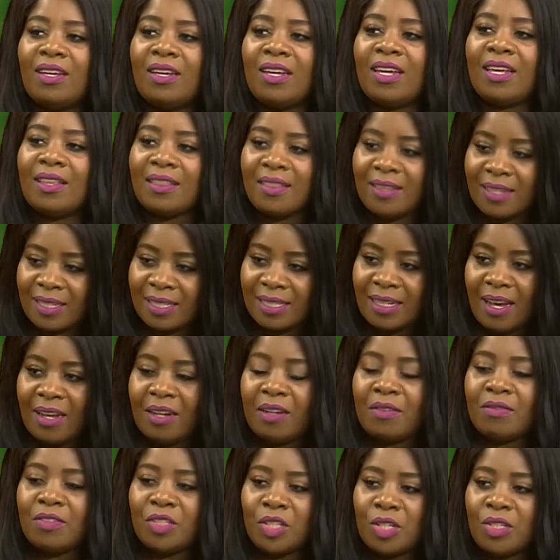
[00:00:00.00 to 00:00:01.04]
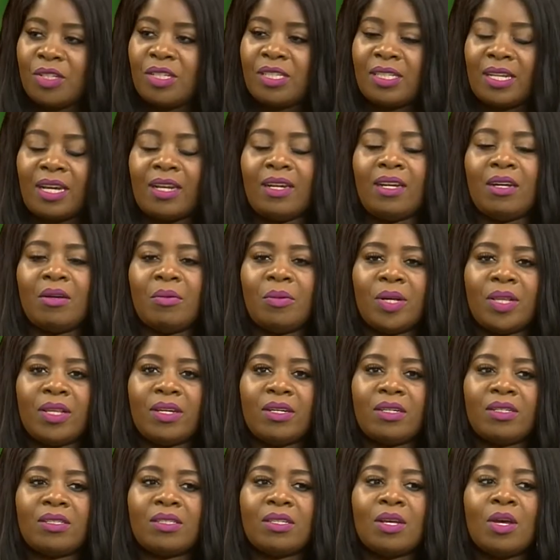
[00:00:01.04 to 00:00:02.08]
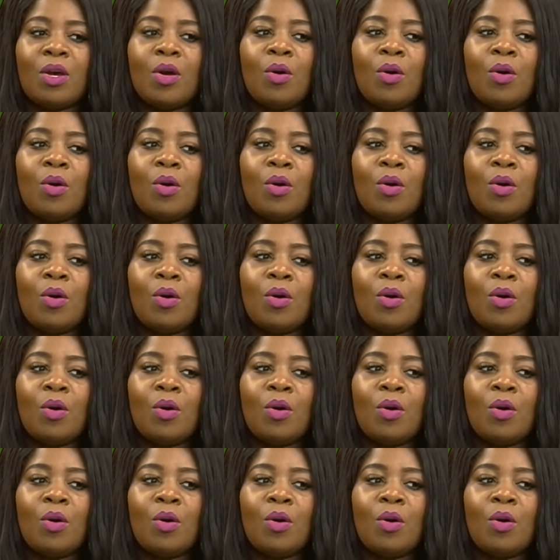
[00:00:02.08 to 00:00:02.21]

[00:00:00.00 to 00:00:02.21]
in this kind of church setting where there's